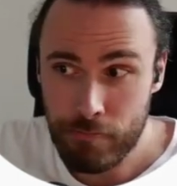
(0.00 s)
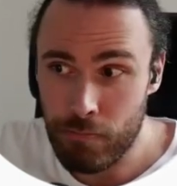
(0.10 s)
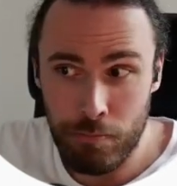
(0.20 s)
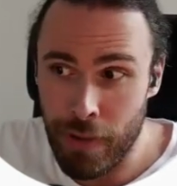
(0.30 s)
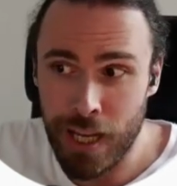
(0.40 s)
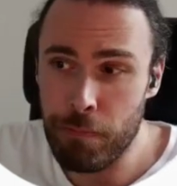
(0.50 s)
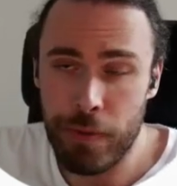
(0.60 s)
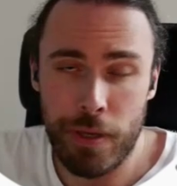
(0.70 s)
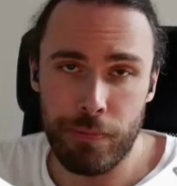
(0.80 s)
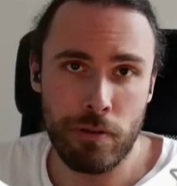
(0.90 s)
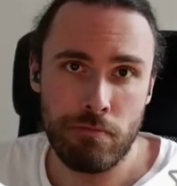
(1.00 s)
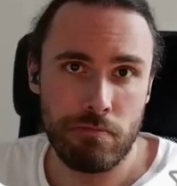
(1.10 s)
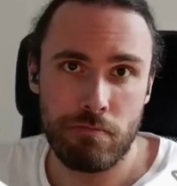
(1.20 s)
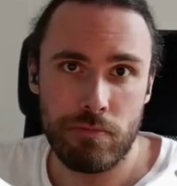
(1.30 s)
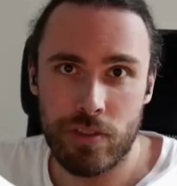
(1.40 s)
Many people
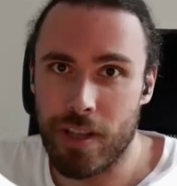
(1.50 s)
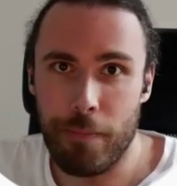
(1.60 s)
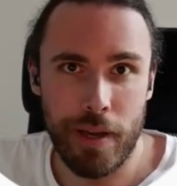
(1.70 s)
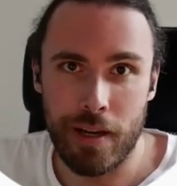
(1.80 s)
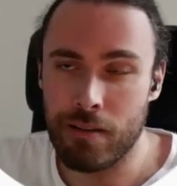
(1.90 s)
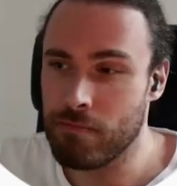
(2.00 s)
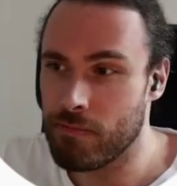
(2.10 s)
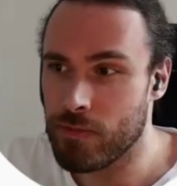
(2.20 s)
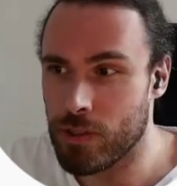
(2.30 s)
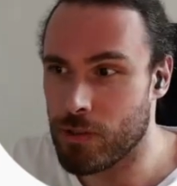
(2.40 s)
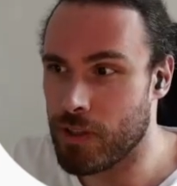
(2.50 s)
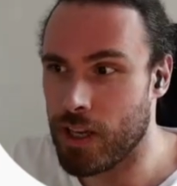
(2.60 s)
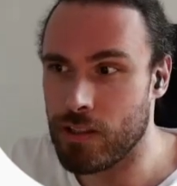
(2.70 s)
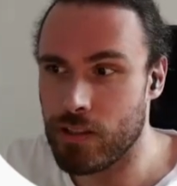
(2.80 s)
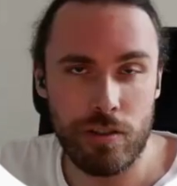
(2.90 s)
stop here, so
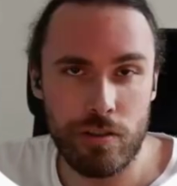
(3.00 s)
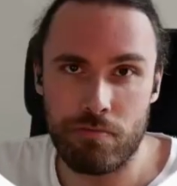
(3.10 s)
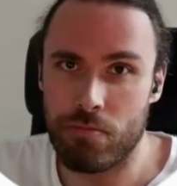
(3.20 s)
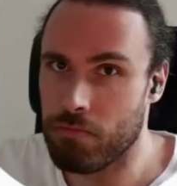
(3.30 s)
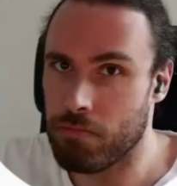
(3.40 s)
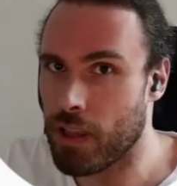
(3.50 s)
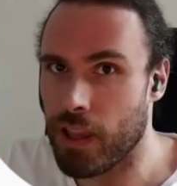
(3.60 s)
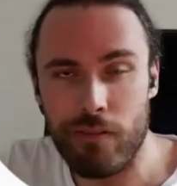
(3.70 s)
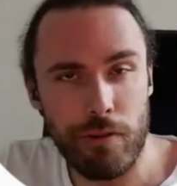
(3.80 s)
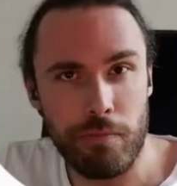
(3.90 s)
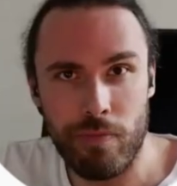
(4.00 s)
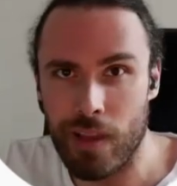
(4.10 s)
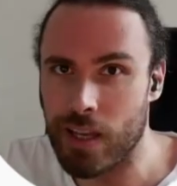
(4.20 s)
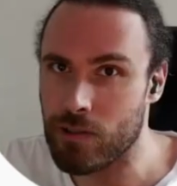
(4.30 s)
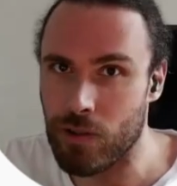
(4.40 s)
they just click from
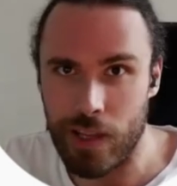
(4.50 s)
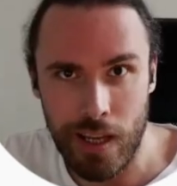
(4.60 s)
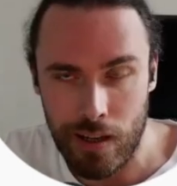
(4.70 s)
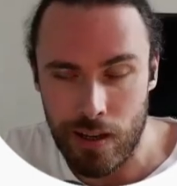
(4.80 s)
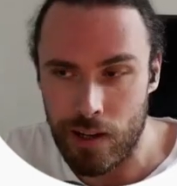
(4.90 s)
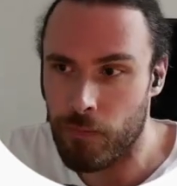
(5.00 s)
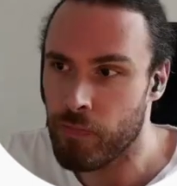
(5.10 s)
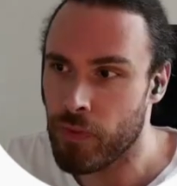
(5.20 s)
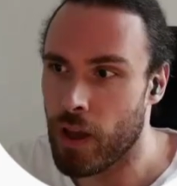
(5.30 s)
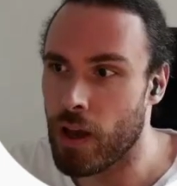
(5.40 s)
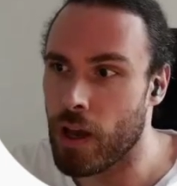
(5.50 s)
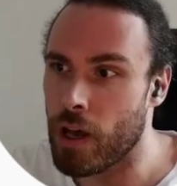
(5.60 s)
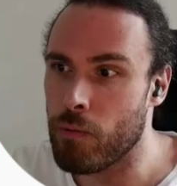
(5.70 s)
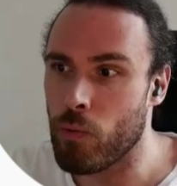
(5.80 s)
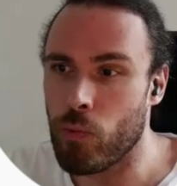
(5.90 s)
link to link.
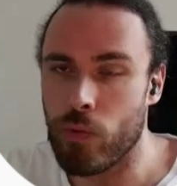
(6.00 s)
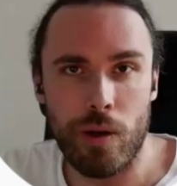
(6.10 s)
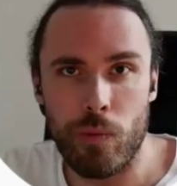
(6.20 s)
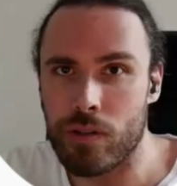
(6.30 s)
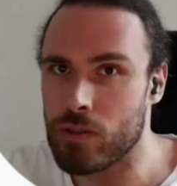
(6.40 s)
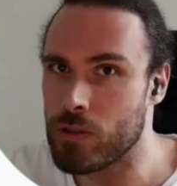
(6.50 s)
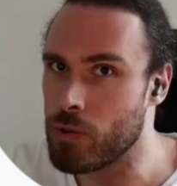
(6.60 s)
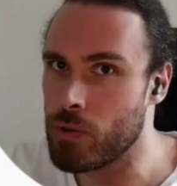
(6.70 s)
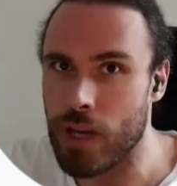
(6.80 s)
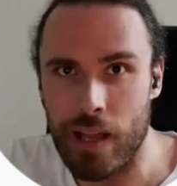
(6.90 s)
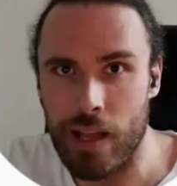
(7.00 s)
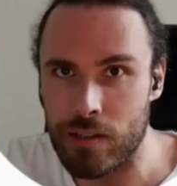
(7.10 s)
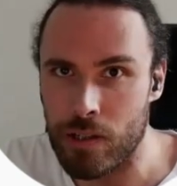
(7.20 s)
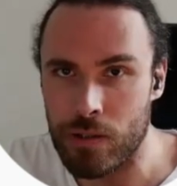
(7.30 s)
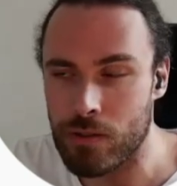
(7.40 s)
When they want to gather
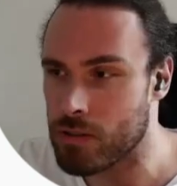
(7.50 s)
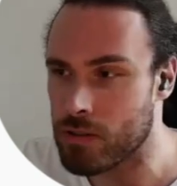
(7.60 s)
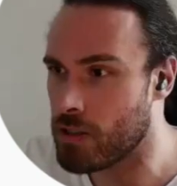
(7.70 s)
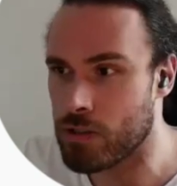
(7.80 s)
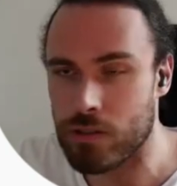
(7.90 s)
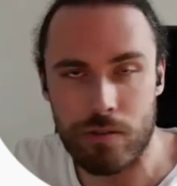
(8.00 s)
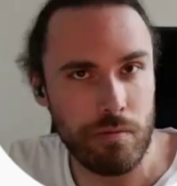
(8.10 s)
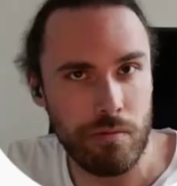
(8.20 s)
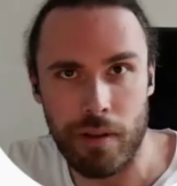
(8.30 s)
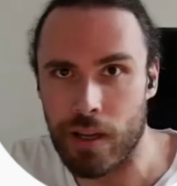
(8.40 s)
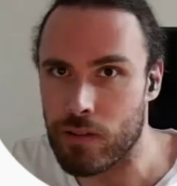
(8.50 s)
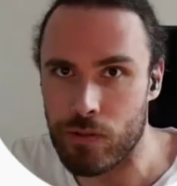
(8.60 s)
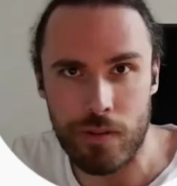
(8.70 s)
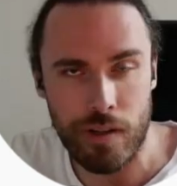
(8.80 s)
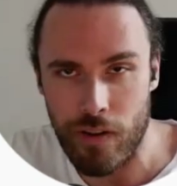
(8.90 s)
notes, they just link through
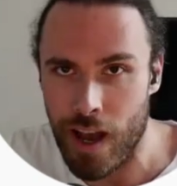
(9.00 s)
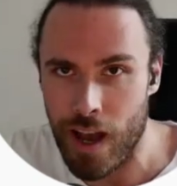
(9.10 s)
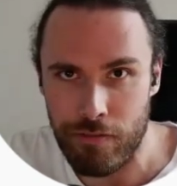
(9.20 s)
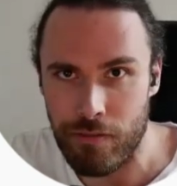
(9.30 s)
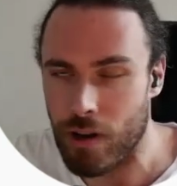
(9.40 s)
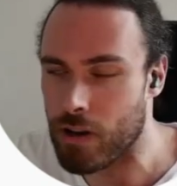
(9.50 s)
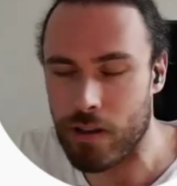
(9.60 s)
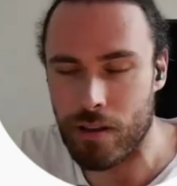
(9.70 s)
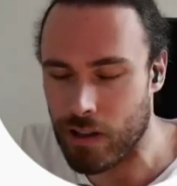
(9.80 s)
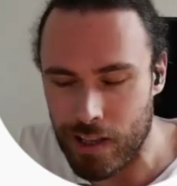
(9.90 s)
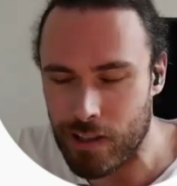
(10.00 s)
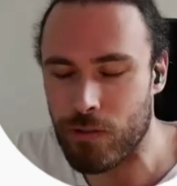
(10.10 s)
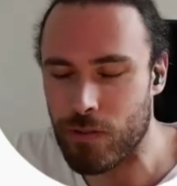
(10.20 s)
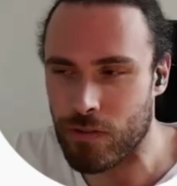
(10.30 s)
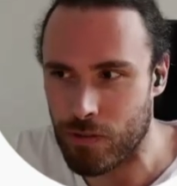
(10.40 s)
their graph, click
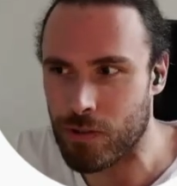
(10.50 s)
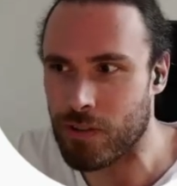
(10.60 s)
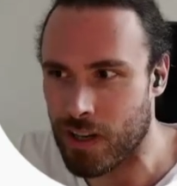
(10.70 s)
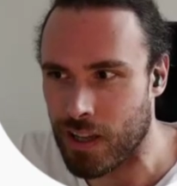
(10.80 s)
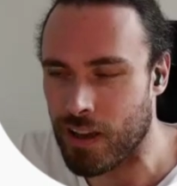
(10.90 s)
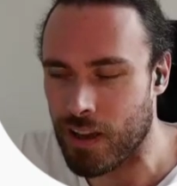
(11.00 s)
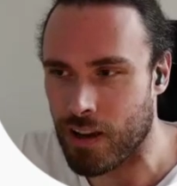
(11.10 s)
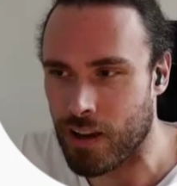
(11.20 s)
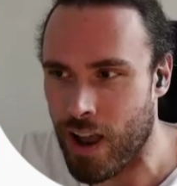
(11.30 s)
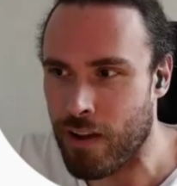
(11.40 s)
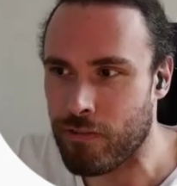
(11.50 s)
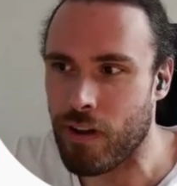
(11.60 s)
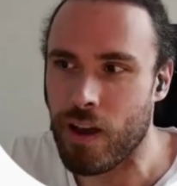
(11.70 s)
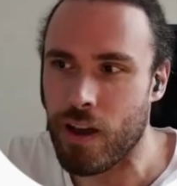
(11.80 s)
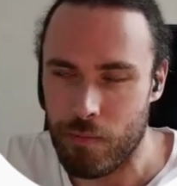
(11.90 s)
through their graph
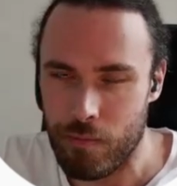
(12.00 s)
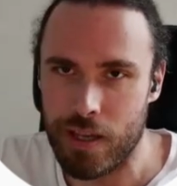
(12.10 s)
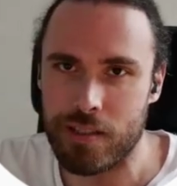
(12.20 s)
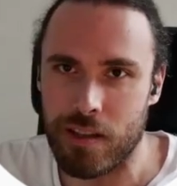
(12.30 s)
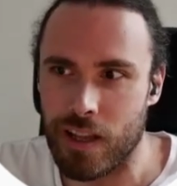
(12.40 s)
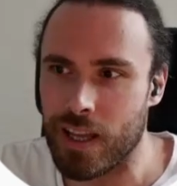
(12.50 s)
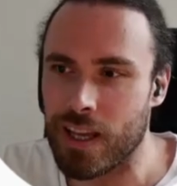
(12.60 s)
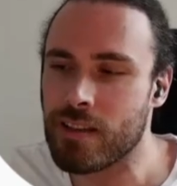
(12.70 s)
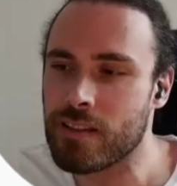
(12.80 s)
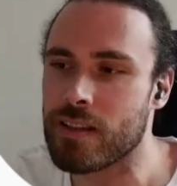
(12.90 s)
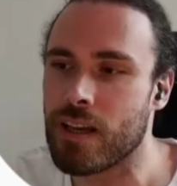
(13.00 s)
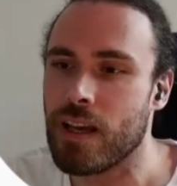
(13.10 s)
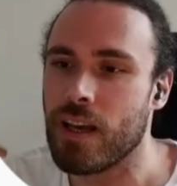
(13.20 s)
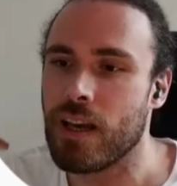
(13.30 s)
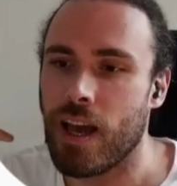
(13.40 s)
based on the links,
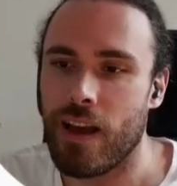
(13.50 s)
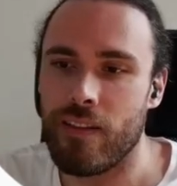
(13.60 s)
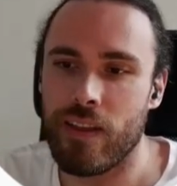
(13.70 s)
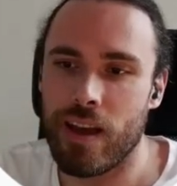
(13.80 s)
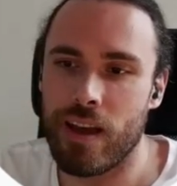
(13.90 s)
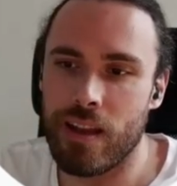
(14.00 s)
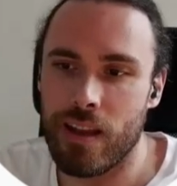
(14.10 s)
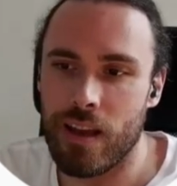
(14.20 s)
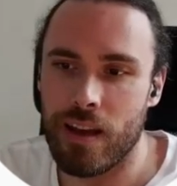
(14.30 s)
and then